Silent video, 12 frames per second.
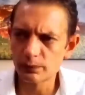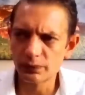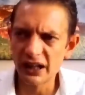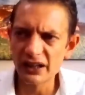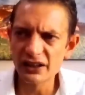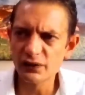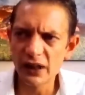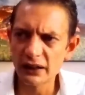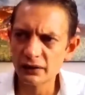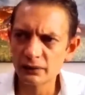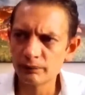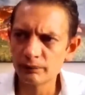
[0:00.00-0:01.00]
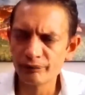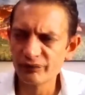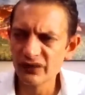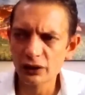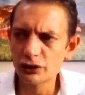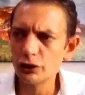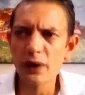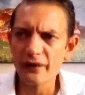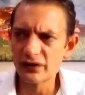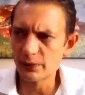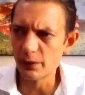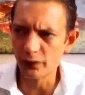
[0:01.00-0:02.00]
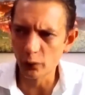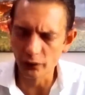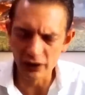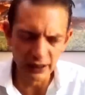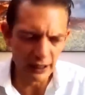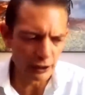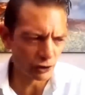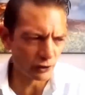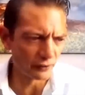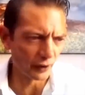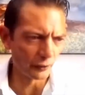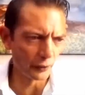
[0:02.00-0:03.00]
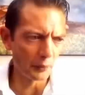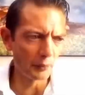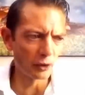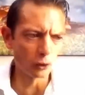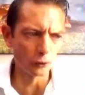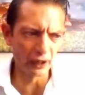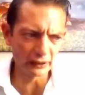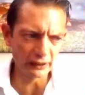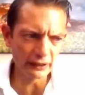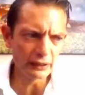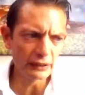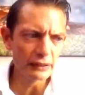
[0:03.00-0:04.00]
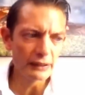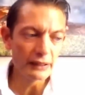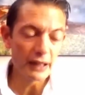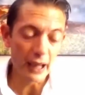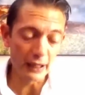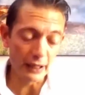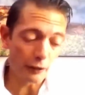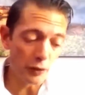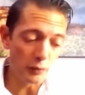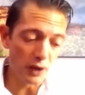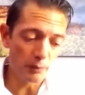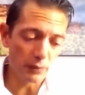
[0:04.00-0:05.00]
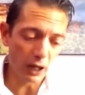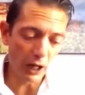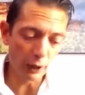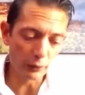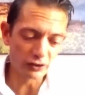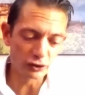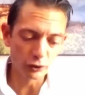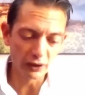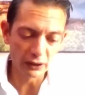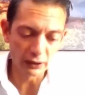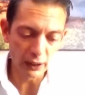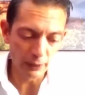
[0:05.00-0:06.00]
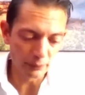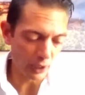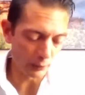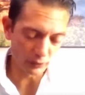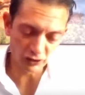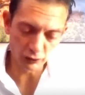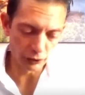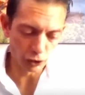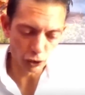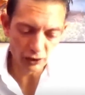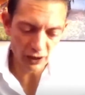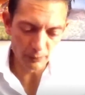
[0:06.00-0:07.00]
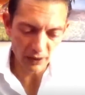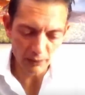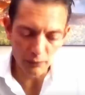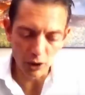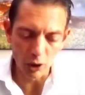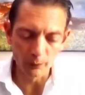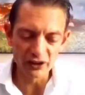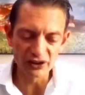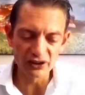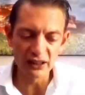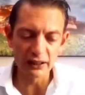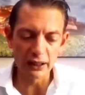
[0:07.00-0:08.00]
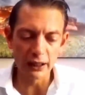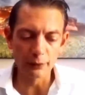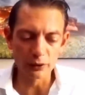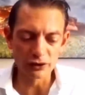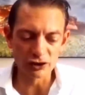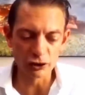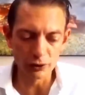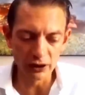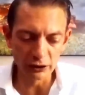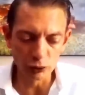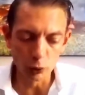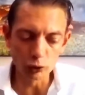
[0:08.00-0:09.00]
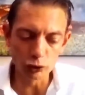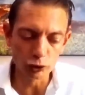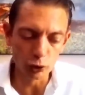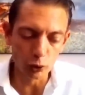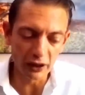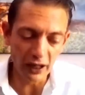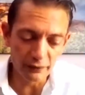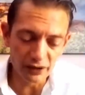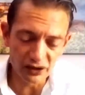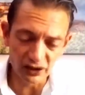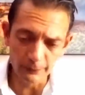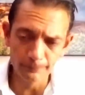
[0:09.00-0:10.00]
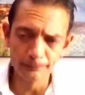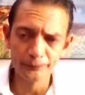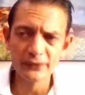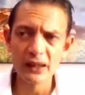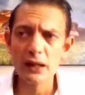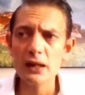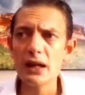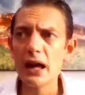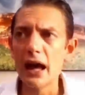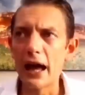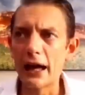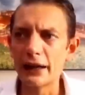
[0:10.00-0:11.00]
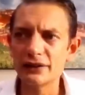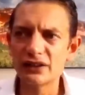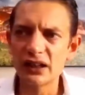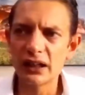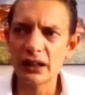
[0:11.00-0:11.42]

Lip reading: less than 2 months before the election, if I remember correctly. And I remember I was still a junior member, obviously, and I was doing door-to-door canvassing. And